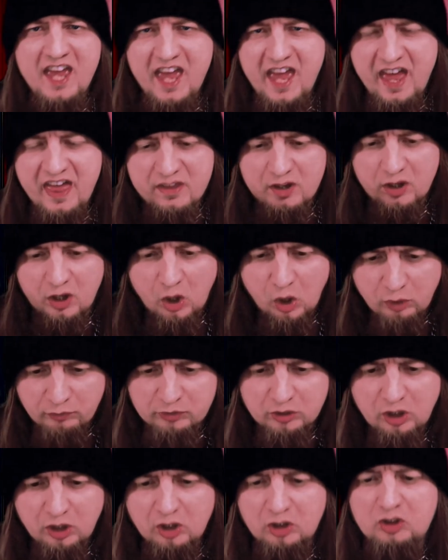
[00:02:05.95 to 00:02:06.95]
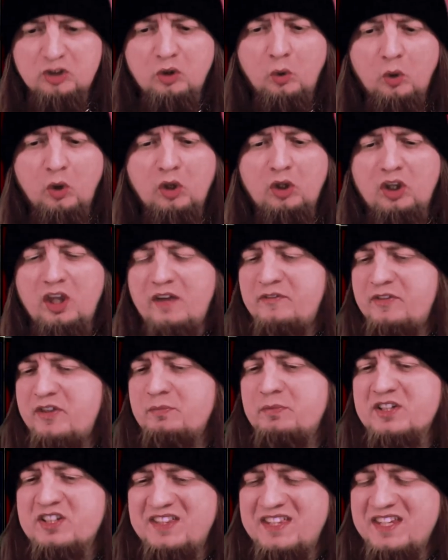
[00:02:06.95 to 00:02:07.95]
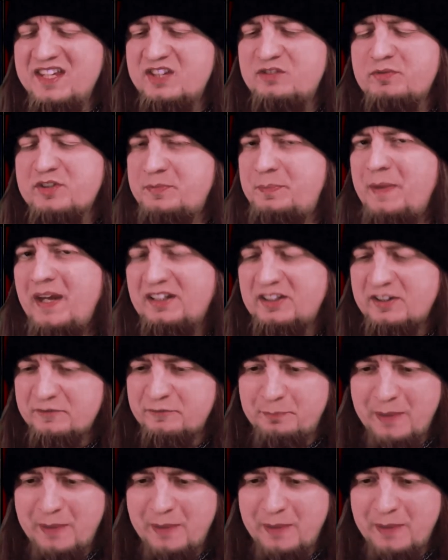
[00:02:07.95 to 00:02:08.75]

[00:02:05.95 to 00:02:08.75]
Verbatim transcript: and the overall goal of the, these respective